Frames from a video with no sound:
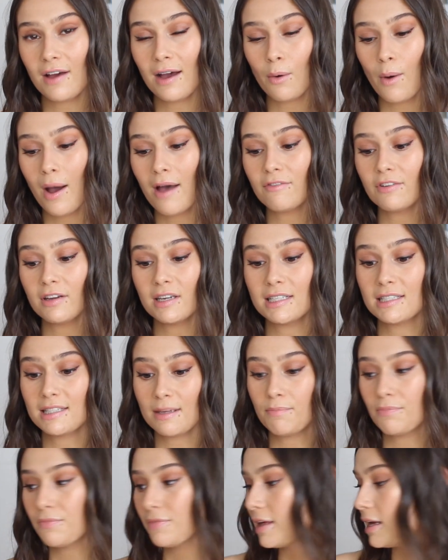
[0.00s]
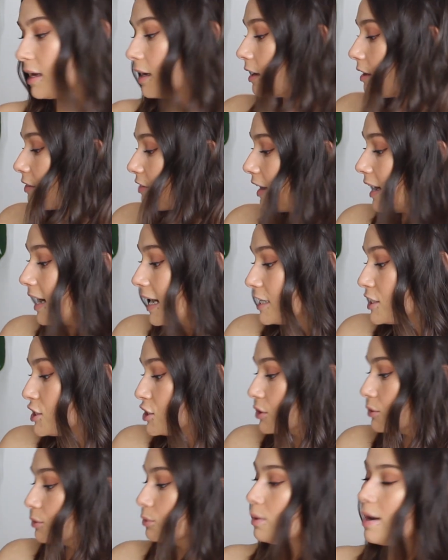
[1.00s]
however, is something that I
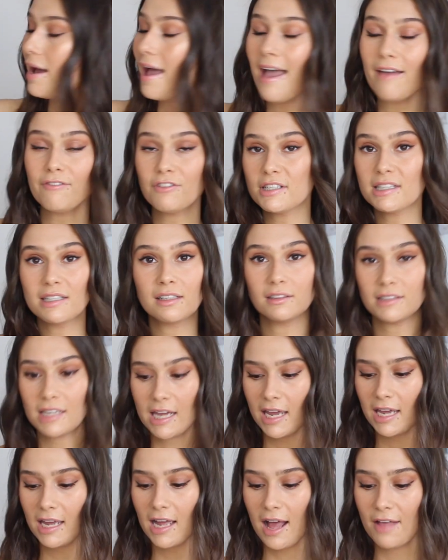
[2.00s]
do every single day,